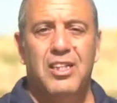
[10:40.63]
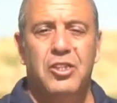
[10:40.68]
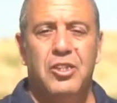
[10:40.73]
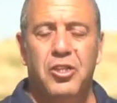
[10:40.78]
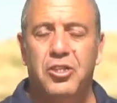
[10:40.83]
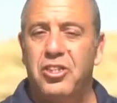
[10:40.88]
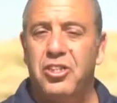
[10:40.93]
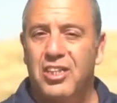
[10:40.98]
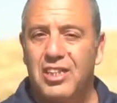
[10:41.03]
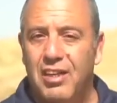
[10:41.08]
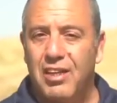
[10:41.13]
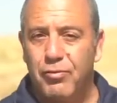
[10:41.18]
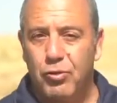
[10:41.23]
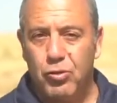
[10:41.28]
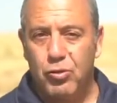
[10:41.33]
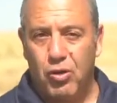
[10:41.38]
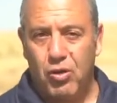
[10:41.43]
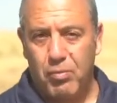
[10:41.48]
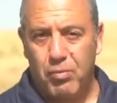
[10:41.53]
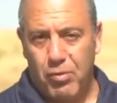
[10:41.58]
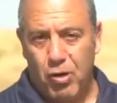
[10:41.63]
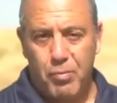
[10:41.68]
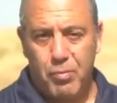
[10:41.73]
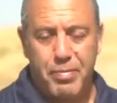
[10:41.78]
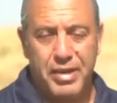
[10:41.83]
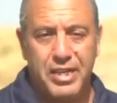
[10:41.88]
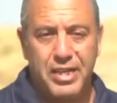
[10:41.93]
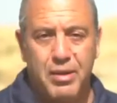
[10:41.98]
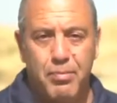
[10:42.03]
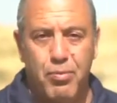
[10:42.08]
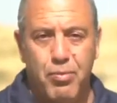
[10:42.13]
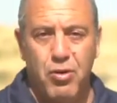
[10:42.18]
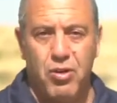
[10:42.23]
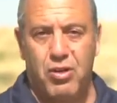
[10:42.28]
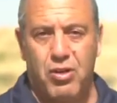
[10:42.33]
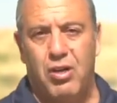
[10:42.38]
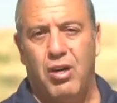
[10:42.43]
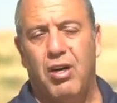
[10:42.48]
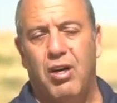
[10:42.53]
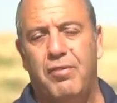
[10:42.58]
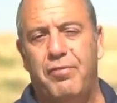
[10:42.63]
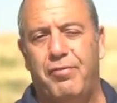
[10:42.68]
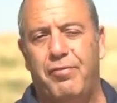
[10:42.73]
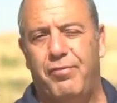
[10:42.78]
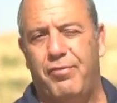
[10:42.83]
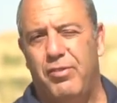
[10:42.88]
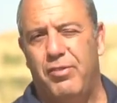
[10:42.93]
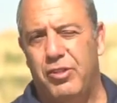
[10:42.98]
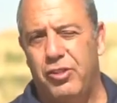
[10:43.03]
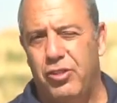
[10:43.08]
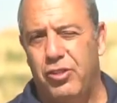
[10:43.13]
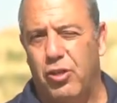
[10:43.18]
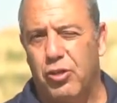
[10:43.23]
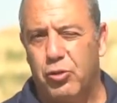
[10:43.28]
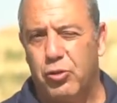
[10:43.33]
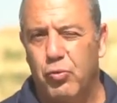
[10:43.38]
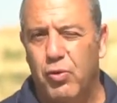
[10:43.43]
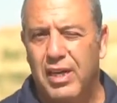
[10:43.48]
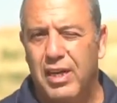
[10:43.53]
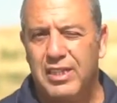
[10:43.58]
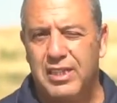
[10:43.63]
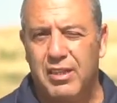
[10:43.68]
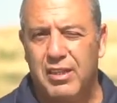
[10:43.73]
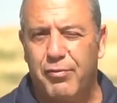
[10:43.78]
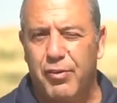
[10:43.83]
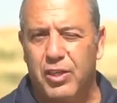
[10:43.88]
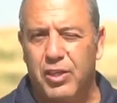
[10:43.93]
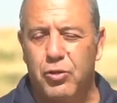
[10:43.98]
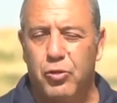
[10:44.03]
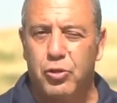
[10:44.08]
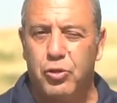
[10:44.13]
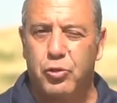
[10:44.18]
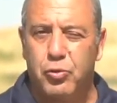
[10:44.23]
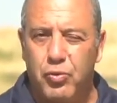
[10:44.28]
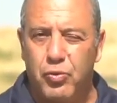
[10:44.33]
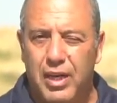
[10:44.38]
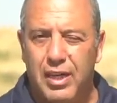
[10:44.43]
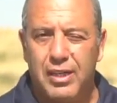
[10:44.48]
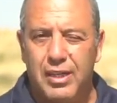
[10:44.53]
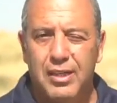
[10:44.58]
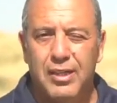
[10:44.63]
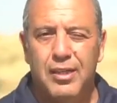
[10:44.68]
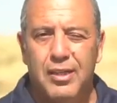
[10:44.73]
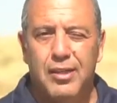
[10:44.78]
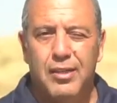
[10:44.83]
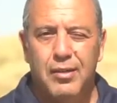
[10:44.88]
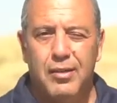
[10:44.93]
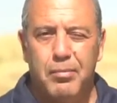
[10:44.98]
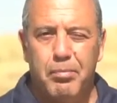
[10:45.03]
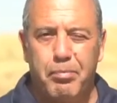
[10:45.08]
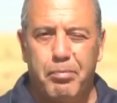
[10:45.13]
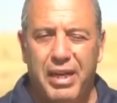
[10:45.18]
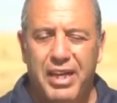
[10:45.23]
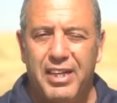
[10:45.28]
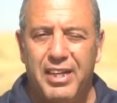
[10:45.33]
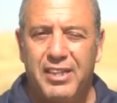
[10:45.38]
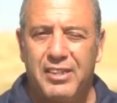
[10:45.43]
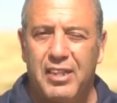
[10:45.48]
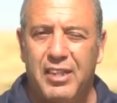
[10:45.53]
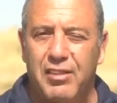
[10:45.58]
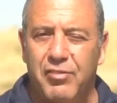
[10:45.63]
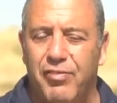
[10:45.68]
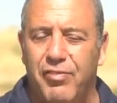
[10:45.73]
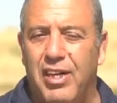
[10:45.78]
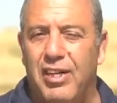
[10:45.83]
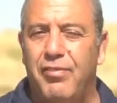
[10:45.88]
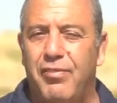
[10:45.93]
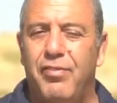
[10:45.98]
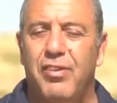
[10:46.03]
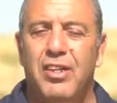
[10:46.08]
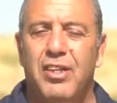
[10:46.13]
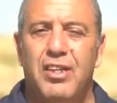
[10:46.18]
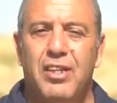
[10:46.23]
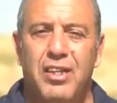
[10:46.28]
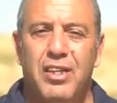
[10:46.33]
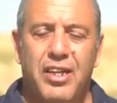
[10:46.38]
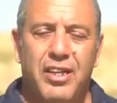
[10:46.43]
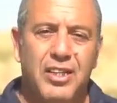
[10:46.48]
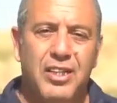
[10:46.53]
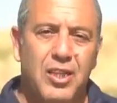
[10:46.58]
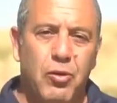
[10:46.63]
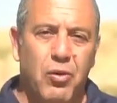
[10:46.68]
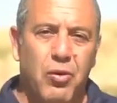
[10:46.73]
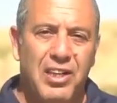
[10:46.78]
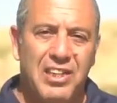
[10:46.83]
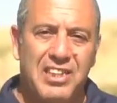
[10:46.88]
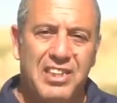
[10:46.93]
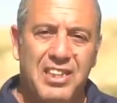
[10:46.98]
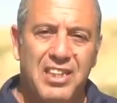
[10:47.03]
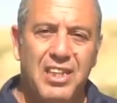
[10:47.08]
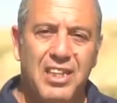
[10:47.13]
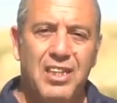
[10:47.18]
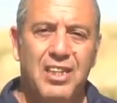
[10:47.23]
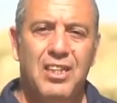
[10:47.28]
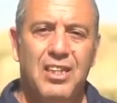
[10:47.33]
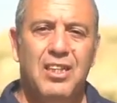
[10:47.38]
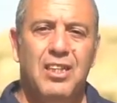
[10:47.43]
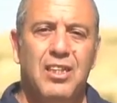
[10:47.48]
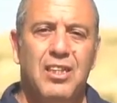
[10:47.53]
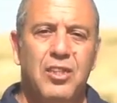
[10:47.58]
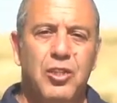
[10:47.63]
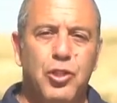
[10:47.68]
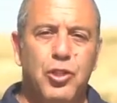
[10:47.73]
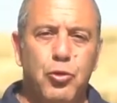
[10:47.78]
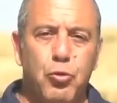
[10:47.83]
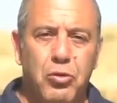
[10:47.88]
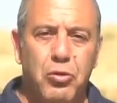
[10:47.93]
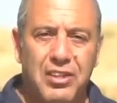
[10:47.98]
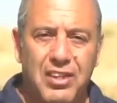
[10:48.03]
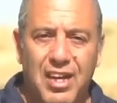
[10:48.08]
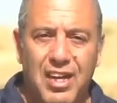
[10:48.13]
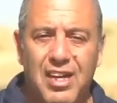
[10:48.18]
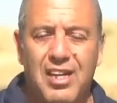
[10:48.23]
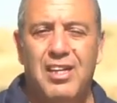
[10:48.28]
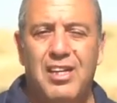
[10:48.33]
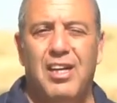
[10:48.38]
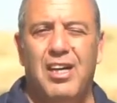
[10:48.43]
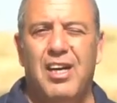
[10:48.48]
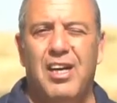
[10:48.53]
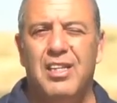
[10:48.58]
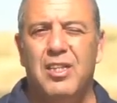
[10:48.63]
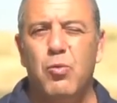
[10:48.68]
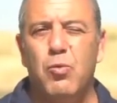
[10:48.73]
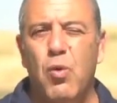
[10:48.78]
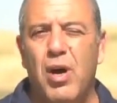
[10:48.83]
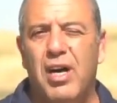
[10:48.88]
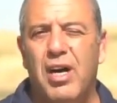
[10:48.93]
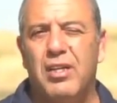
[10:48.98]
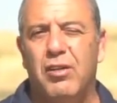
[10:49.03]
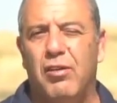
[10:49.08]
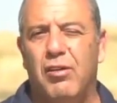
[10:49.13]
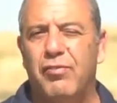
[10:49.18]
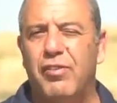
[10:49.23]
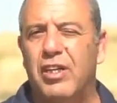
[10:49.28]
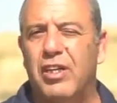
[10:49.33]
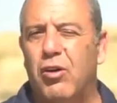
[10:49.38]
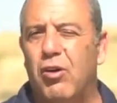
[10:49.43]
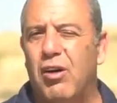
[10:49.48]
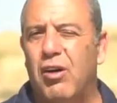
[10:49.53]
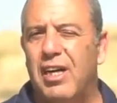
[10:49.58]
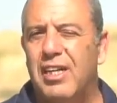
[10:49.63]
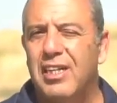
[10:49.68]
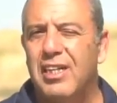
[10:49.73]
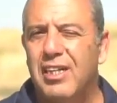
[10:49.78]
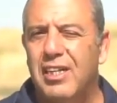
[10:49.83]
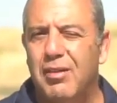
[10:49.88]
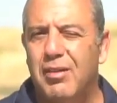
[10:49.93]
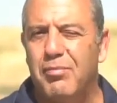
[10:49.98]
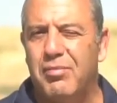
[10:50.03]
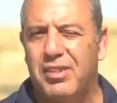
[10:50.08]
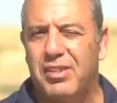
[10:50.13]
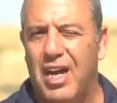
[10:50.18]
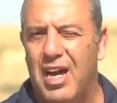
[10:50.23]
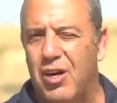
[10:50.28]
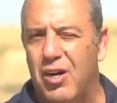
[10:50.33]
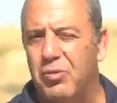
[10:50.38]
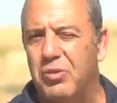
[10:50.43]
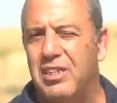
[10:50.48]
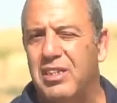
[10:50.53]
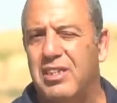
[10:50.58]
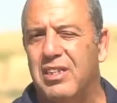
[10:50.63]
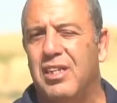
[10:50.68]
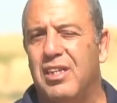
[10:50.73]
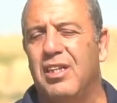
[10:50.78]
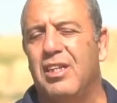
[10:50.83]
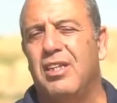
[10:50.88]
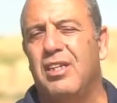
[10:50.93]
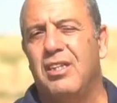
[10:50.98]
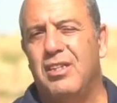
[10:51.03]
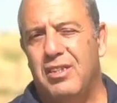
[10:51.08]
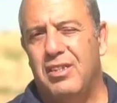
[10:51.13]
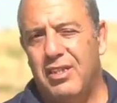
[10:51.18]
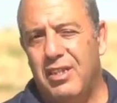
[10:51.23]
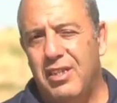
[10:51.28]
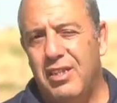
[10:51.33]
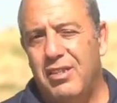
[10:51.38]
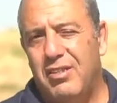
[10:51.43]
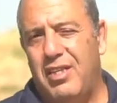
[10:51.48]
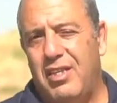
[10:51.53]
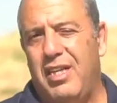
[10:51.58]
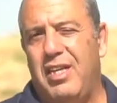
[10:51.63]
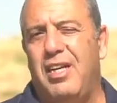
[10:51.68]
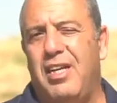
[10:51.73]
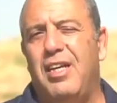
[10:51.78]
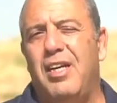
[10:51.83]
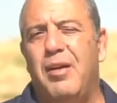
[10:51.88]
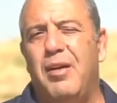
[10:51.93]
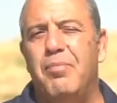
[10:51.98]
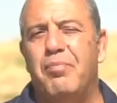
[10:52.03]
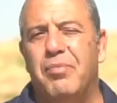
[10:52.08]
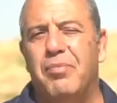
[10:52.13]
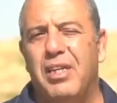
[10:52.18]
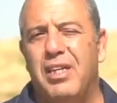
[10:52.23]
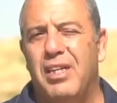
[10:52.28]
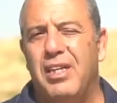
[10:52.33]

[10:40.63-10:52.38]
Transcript: You just have to open the book of Joshua, Sefer Yoshua, Perek Tetvav, and you will see Yuta as one of the Kohanim towns in